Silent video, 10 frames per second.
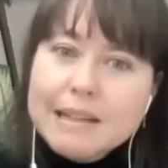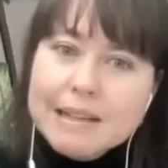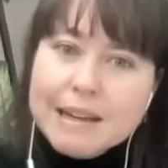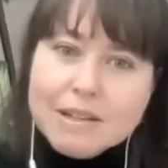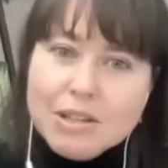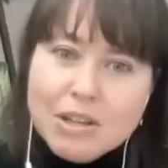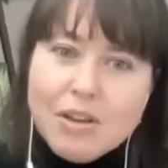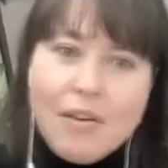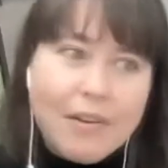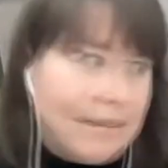next to
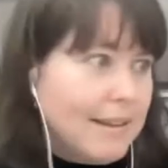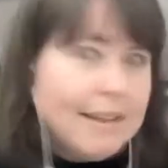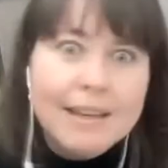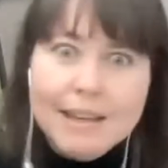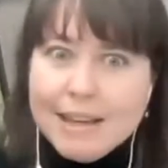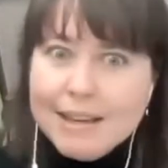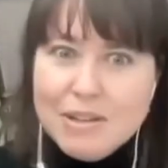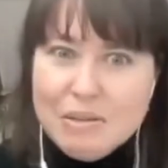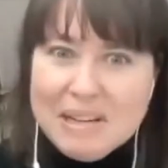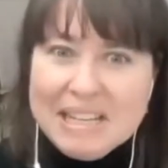you, and he can
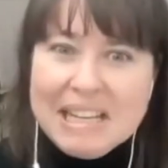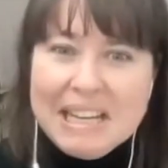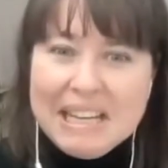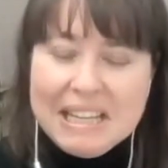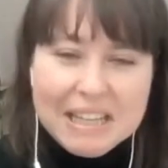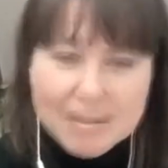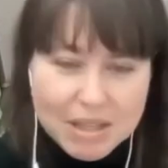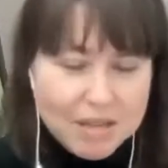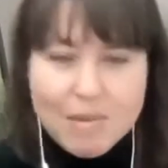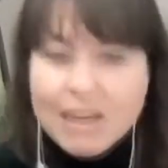do it.
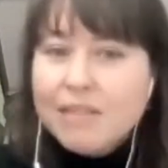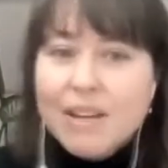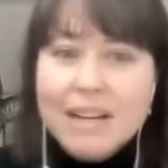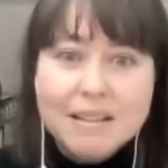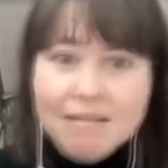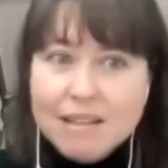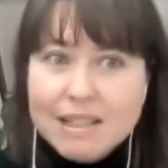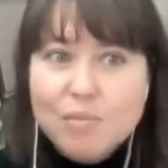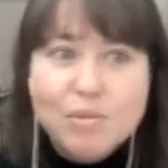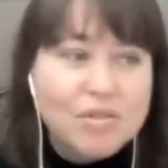He may have had a
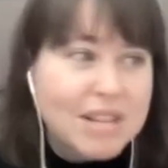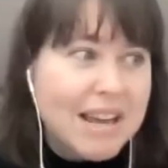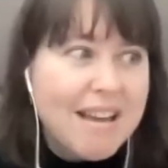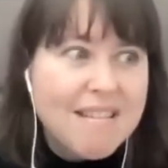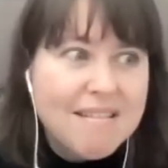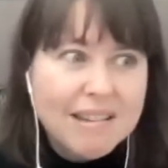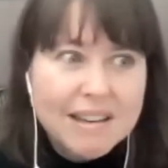similar day,